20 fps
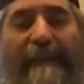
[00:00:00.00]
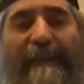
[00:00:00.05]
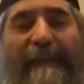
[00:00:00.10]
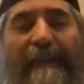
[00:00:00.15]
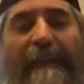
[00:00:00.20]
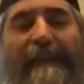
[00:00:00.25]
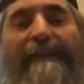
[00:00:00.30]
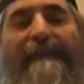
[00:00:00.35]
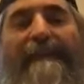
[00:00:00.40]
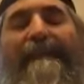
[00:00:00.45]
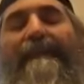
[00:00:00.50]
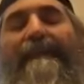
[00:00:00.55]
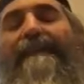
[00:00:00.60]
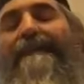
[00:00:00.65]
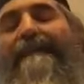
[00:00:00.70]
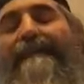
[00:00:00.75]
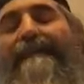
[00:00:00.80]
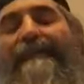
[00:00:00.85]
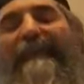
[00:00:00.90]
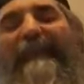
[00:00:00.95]

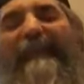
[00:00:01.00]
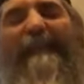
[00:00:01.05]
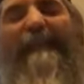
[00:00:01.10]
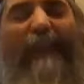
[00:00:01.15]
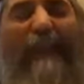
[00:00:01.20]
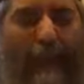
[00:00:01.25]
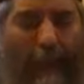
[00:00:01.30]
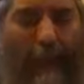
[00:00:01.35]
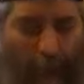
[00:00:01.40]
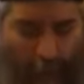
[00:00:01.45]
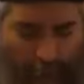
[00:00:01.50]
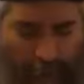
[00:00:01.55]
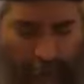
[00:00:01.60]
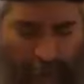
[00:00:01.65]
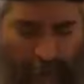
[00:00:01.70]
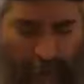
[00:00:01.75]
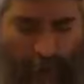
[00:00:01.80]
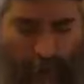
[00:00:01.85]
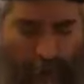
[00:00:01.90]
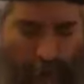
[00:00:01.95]
It's
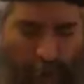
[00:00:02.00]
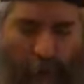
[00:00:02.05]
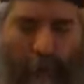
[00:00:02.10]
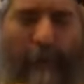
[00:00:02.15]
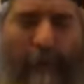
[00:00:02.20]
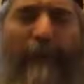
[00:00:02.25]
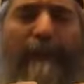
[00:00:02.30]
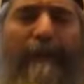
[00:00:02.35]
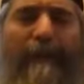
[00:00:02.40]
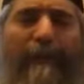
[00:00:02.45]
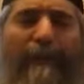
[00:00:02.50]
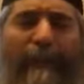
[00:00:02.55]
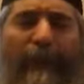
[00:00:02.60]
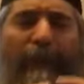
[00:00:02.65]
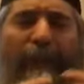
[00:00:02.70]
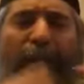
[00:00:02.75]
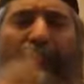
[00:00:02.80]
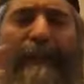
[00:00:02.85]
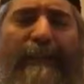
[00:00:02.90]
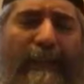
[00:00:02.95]
a moment of
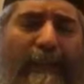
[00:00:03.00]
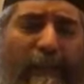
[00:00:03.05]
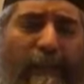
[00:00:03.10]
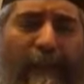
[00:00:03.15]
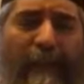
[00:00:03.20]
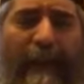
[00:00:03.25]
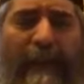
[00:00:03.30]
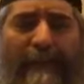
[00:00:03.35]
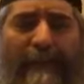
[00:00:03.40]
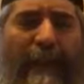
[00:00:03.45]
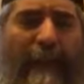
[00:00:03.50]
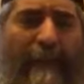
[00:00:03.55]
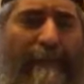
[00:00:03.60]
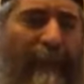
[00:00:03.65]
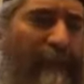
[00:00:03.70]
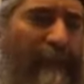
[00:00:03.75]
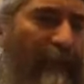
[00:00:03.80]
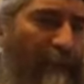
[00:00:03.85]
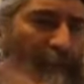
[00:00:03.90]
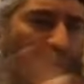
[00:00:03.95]
connection with Hashem
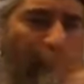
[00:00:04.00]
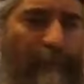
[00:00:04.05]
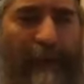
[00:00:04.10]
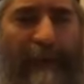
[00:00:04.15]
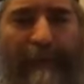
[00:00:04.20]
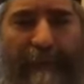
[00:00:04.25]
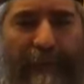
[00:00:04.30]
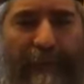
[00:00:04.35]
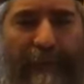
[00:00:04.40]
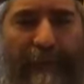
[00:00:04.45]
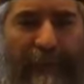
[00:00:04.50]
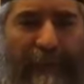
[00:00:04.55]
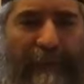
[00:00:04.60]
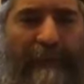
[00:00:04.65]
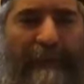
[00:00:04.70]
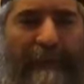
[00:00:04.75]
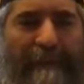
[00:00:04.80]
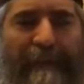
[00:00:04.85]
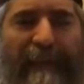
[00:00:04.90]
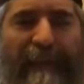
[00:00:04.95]
that everybody
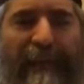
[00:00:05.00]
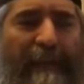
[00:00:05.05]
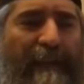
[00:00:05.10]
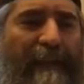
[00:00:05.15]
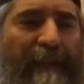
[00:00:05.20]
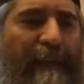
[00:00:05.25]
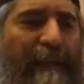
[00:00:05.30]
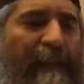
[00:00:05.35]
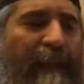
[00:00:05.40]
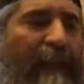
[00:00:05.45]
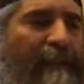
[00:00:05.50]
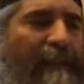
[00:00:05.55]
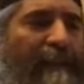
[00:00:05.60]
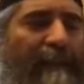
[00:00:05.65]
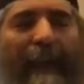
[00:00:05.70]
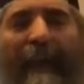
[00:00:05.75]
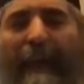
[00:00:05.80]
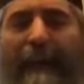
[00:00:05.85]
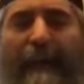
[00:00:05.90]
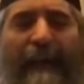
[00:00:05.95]
feels and
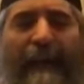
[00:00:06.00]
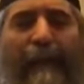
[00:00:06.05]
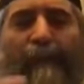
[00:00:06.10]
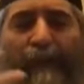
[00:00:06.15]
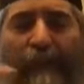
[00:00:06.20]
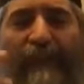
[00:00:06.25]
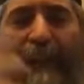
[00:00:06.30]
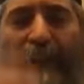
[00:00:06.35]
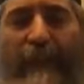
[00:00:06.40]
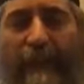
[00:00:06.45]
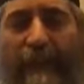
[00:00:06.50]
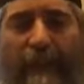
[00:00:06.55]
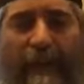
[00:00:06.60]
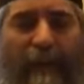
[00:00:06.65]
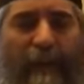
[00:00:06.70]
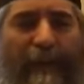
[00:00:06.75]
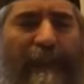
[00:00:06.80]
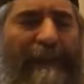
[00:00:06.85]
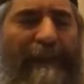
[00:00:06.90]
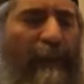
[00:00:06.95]
says, I wish I didn't
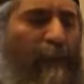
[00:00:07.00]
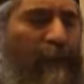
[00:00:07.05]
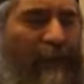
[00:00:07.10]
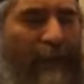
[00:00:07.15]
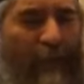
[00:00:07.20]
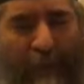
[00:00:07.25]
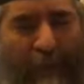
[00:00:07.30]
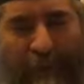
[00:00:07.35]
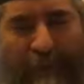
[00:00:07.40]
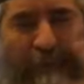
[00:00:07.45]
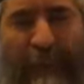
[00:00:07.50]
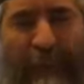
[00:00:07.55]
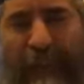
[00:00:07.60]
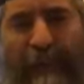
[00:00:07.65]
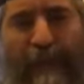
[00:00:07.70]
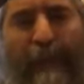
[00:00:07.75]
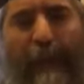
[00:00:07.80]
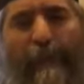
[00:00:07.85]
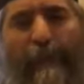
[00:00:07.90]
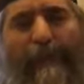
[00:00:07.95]
do this. I wish I was
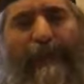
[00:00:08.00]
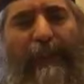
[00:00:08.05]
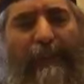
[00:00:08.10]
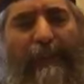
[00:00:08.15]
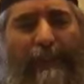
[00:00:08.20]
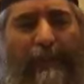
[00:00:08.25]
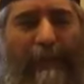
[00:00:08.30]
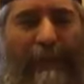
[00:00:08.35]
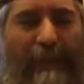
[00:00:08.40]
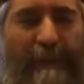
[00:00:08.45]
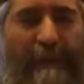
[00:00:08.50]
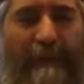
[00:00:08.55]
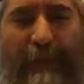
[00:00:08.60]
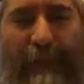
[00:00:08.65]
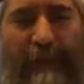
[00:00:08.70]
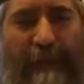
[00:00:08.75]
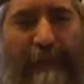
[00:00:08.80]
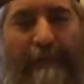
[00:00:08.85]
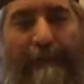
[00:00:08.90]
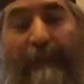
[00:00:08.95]
better. I wish I could do this
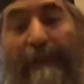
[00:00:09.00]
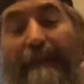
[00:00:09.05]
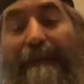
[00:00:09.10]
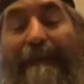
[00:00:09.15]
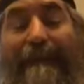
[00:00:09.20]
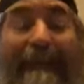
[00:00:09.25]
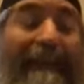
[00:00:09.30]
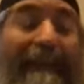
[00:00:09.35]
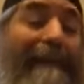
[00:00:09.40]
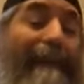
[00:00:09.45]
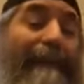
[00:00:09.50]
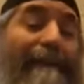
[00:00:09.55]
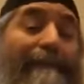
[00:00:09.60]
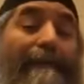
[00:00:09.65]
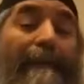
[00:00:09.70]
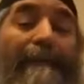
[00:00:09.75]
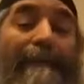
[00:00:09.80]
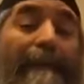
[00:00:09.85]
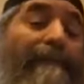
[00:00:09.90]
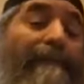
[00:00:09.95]
better. But you
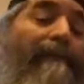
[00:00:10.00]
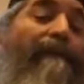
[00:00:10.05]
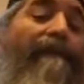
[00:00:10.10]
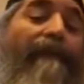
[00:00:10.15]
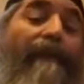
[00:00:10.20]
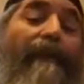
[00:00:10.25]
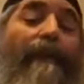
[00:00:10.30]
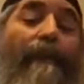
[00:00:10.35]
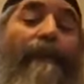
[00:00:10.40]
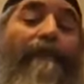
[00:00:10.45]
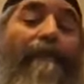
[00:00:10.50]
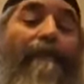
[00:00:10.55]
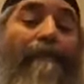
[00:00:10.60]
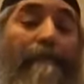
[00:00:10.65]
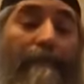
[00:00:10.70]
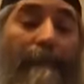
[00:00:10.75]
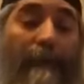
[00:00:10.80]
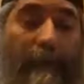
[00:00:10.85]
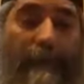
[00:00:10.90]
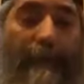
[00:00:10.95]
know, there's no follow through.
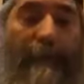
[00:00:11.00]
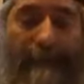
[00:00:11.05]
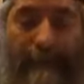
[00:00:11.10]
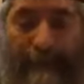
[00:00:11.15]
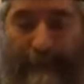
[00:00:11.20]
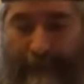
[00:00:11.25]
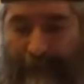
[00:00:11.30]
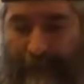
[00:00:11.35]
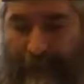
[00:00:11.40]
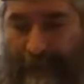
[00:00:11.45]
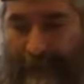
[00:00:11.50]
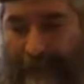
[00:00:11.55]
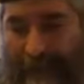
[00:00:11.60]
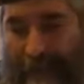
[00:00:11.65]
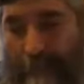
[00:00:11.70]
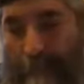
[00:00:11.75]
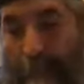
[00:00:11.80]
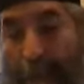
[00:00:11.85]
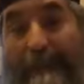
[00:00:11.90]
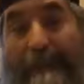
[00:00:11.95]
Okay.
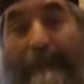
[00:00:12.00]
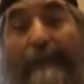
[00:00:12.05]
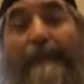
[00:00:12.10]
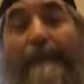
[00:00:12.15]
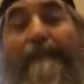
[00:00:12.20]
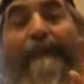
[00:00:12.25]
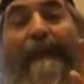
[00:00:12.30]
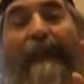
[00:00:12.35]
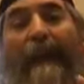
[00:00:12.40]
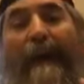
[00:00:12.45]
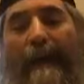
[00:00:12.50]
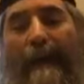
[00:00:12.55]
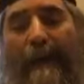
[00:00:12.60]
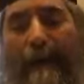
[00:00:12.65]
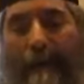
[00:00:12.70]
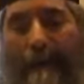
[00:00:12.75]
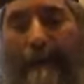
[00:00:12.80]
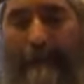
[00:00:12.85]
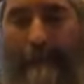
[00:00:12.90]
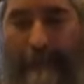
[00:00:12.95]
Mitzitz min
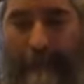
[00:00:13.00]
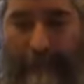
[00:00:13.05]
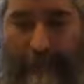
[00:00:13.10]
haharaki.